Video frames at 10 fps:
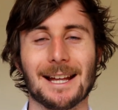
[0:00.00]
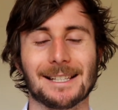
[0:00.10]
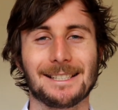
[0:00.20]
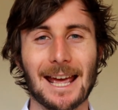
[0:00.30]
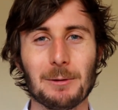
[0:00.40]

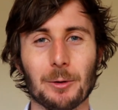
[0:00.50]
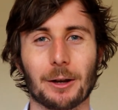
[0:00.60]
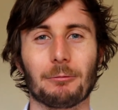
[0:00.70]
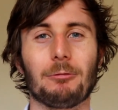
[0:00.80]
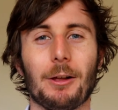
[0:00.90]
Today we're
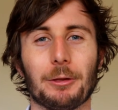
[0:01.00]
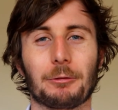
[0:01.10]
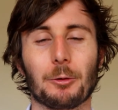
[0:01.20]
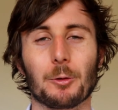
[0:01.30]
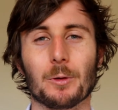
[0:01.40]
going to run
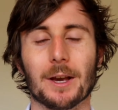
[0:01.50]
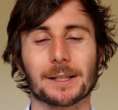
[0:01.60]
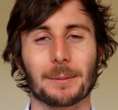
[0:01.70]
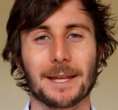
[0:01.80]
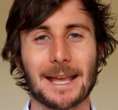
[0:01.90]
through
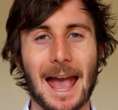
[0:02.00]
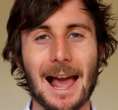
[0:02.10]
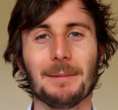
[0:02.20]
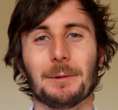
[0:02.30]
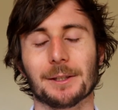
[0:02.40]
some of the
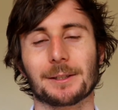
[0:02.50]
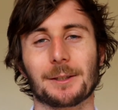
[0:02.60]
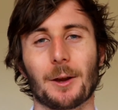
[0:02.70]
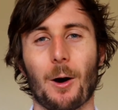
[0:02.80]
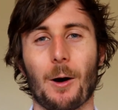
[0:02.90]

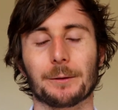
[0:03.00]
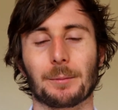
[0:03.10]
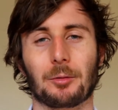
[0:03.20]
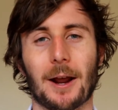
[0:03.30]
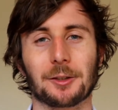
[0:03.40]
elements of
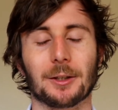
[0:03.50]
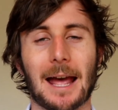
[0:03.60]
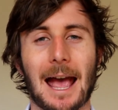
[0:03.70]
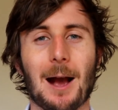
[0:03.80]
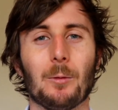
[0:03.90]
depression,
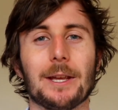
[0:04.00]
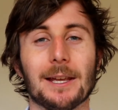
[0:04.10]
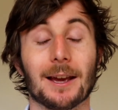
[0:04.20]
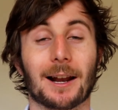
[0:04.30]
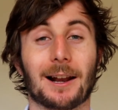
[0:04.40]
how
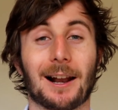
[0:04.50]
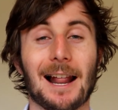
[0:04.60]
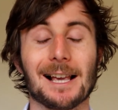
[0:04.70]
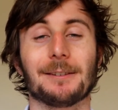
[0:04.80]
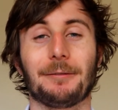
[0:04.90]
we
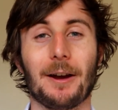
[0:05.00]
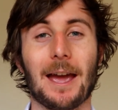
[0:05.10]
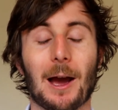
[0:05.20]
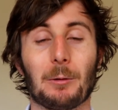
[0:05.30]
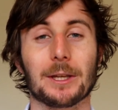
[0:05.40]
classify it,
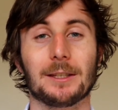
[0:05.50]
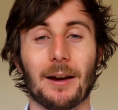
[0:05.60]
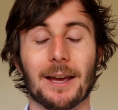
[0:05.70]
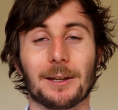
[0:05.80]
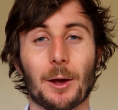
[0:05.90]
how we
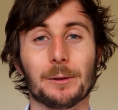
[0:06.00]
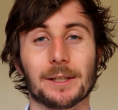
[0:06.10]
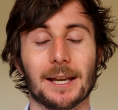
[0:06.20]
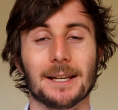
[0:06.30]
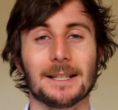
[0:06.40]
diagnose
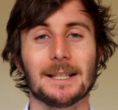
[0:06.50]
it,